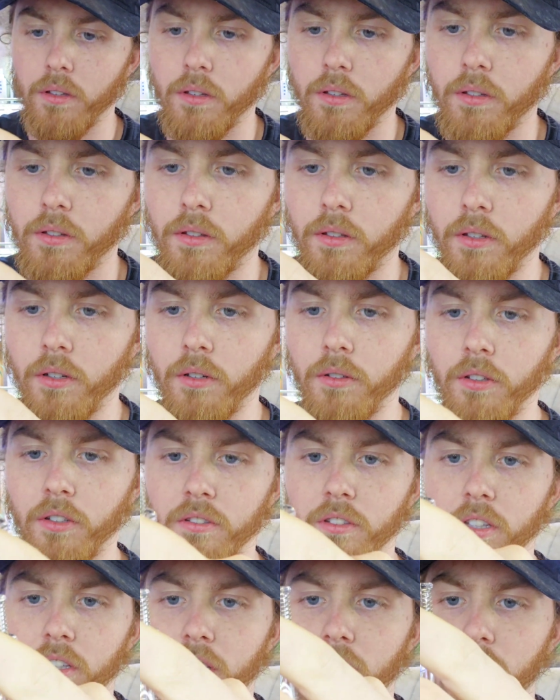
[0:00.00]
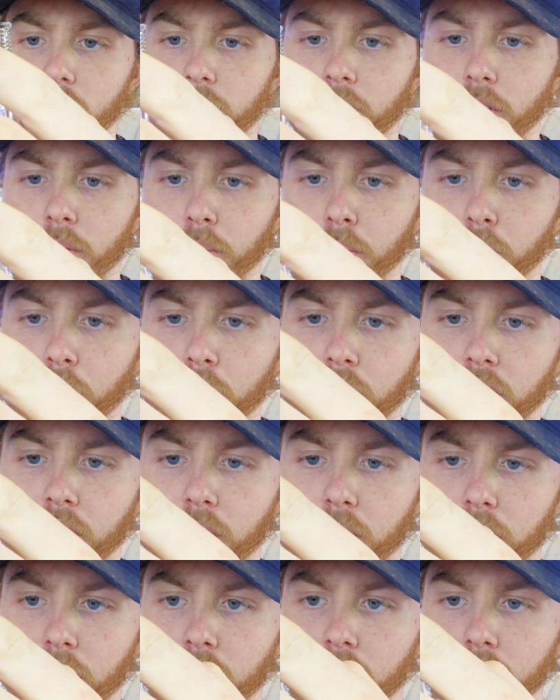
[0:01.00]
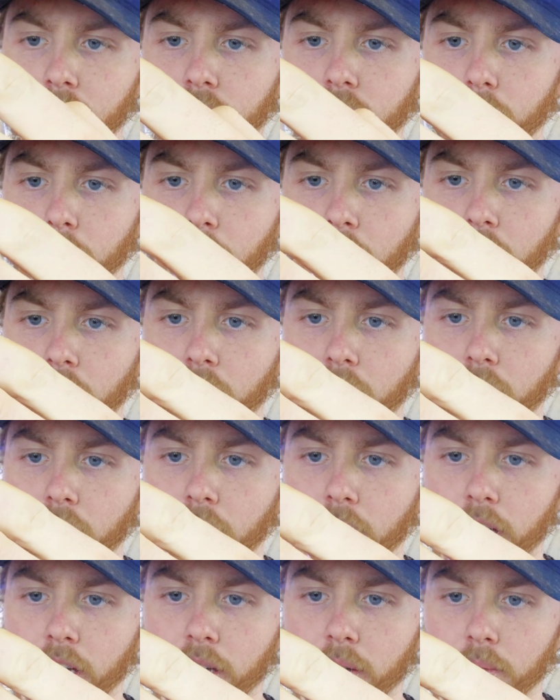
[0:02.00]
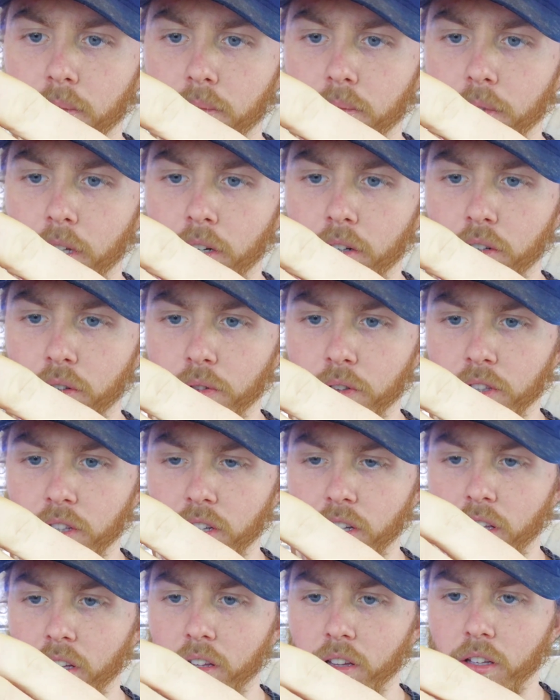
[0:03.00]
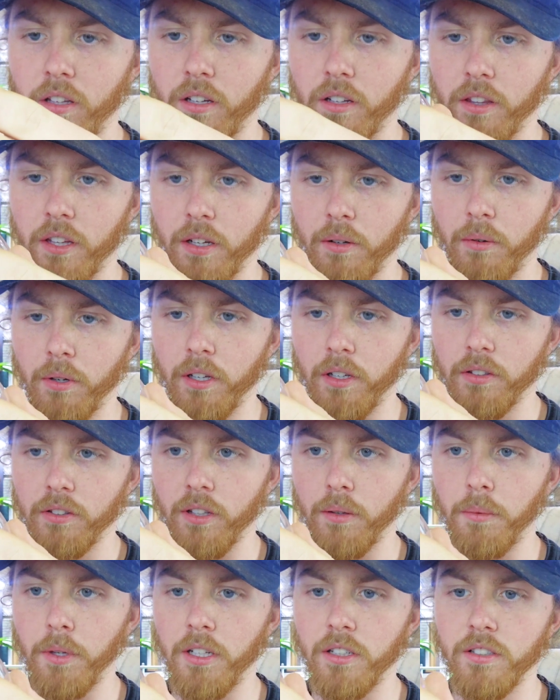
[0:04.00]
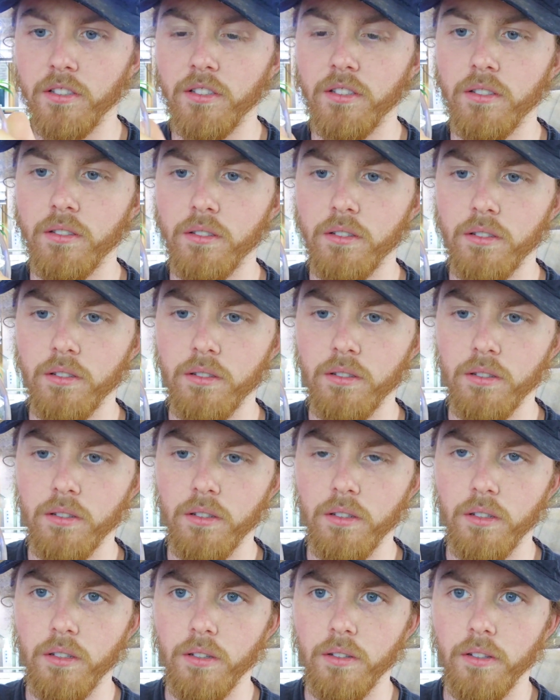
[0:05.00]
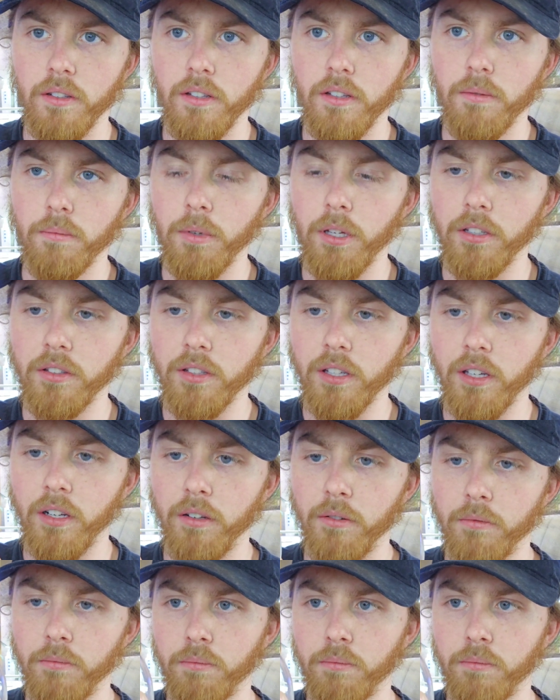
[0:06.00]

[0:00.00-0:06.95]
So it looks like it could fit more in there when you do something like that. I don't know if it's gonna get clogged that way, so I may just kind of